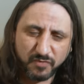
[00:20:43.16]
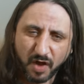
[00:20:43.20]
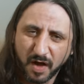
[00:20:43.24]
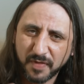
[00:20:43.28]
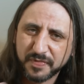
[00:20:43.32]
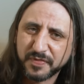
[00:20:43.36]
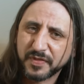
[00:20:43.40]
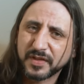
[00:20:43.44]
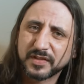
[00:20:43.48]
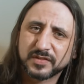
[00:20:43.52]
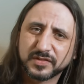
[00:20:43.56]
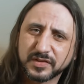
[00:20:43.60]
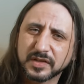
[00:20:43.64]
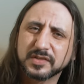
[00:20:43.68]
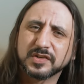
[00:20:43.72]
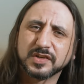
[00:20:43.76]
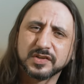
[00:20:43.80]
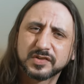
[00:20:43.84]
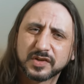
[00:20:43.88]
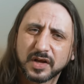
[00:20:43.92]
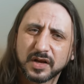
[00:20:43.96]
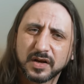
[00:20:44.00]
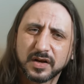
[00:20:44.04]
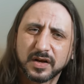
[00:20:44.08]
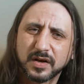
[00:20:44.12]
I think this
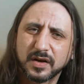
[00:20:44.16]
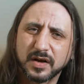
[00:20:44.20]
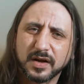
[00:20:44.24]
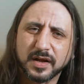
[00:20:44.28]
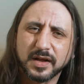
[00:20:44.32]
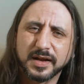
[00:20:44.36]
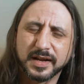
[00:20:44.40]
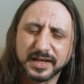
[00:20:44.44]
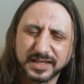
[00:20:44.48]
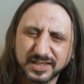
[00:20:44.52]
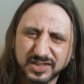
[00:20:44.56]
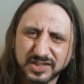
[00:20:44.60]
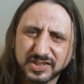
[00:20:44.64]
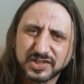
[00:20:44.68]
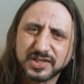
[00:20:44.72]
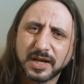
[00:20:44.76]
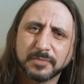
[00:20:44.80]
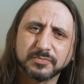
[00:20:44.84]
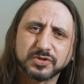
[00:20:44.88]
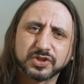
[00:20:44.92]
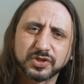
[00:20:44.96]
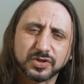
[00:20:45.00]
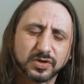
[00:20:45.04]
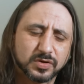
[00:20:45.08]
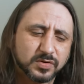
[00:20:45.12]
is an
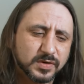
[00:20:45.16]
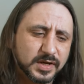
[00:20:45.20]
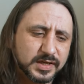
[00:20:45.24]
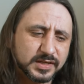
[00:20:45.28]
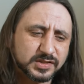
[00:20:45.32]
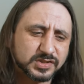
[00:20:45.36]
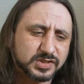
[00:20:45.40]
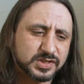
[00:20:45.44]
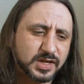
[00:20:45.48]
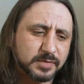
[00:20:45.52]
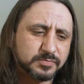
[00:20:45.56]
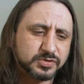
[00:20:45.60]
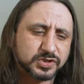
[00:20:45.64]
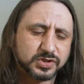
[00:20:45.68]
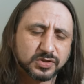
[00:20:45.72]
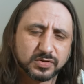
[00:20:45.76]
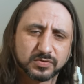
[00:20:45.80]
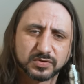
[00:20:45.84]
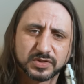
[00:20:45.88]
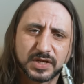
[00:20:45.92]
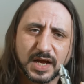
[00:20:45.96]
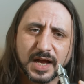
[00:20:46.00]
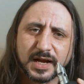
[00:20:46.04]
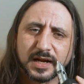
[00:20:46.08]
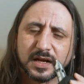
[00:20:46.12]
exceptional
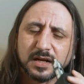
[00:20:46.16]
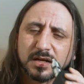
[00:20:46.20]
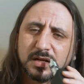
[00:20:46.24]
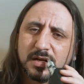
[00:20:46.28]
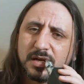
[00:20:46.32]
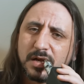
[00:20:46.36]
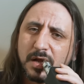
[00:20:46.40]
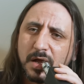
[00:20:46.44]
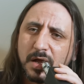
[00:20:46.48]
tank.